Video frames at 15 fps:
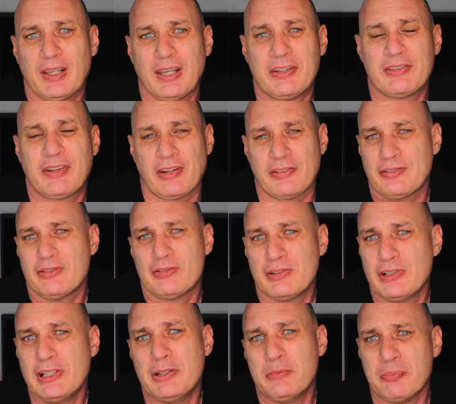it doesn't
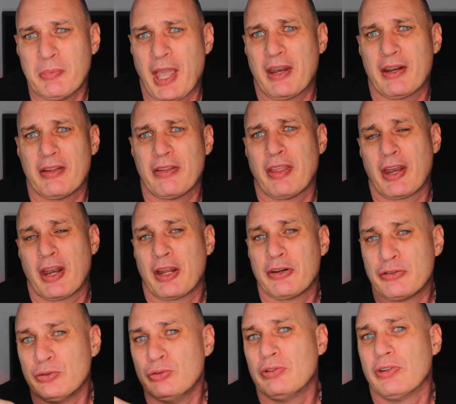really matter that I
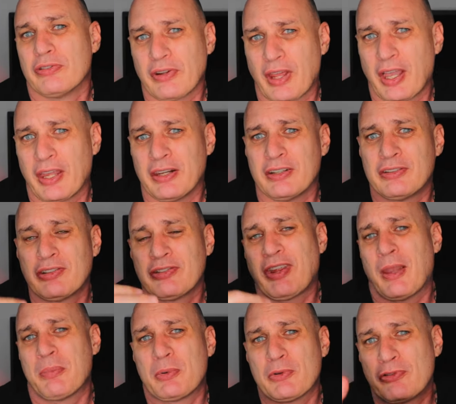do design, it just
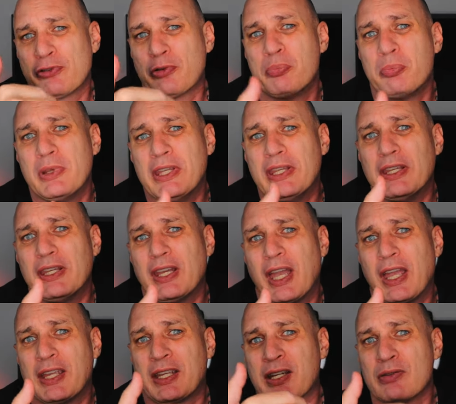happens to be
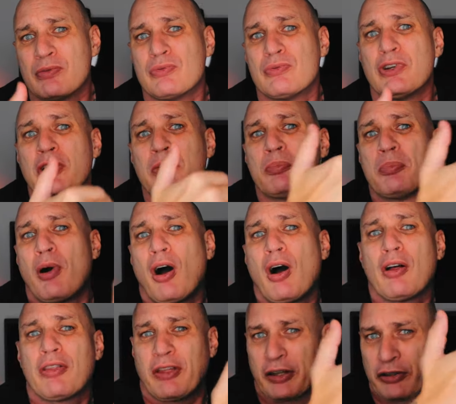a career
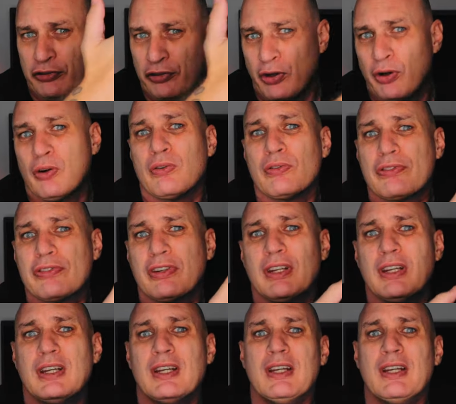path I chose